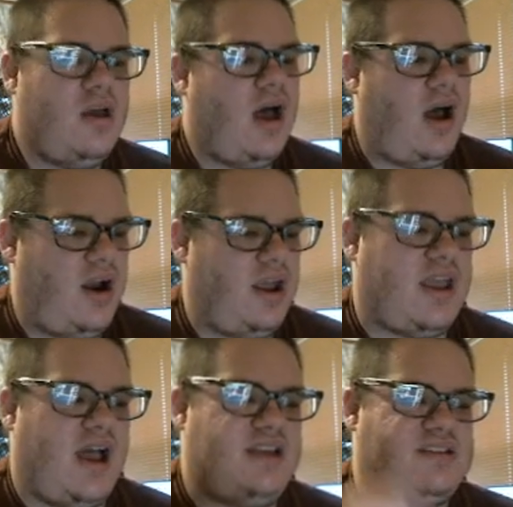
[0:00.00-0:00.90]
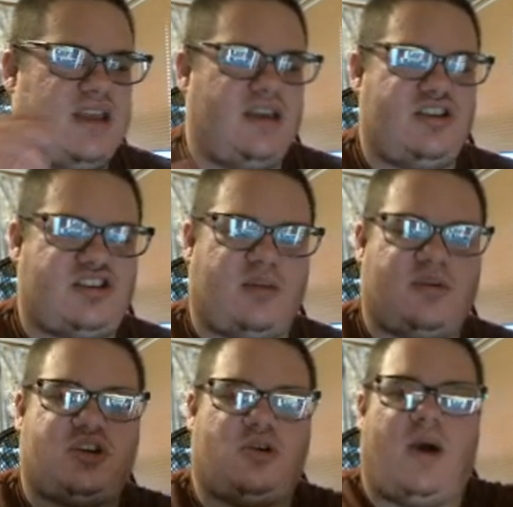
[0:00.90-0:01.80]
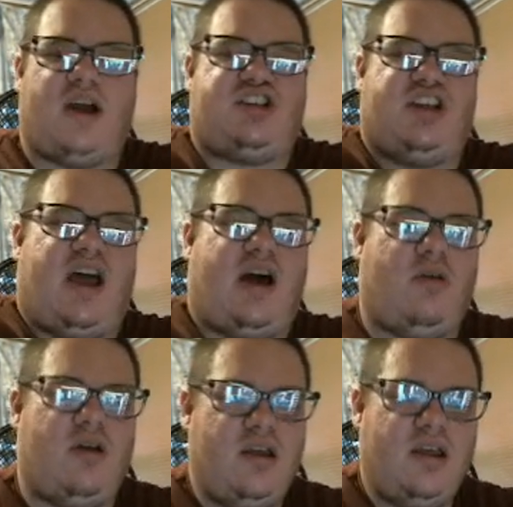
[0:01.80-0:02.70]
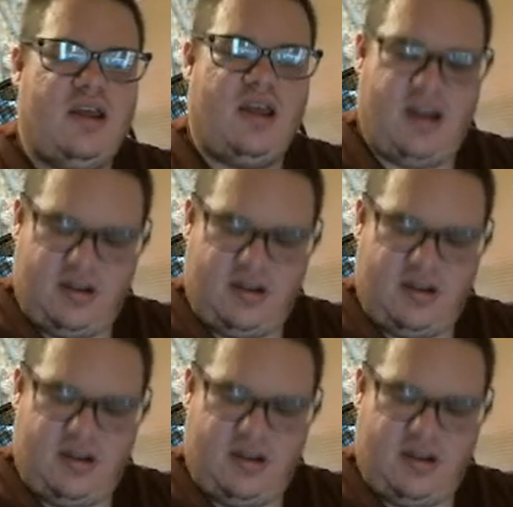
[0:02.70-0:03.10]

Alright, guys, thank you so much for watching now. And the